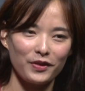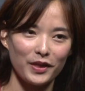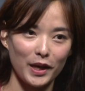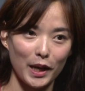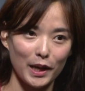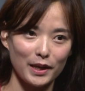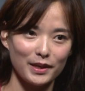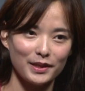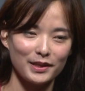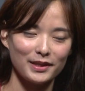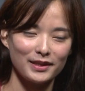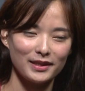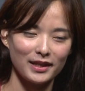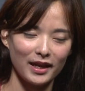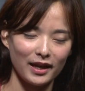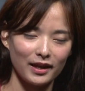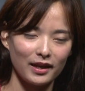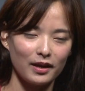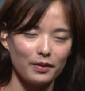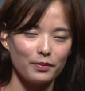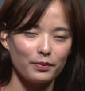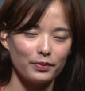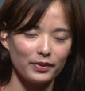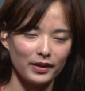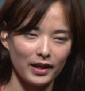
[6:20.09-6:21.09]
things
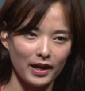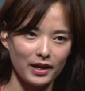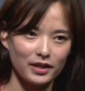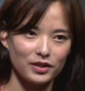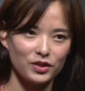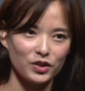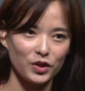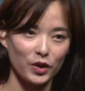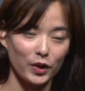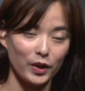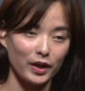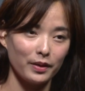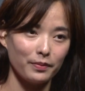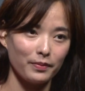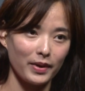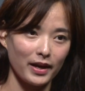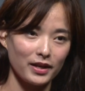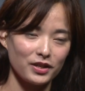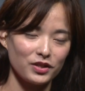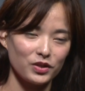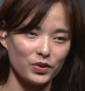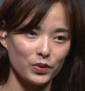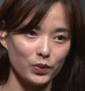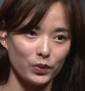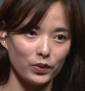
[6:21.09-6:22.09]
taking place during my
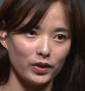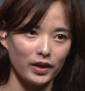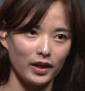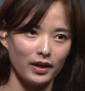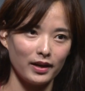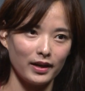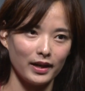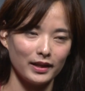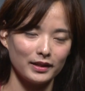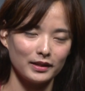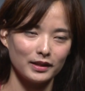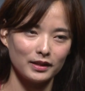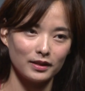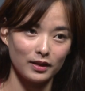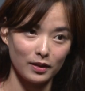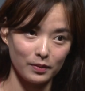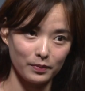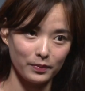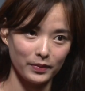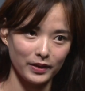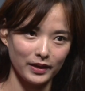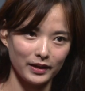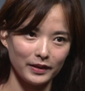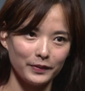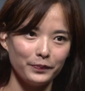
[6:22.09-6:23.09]
school year at
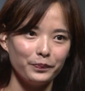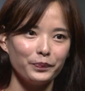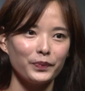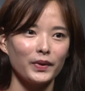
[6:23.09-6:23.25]
Columbia.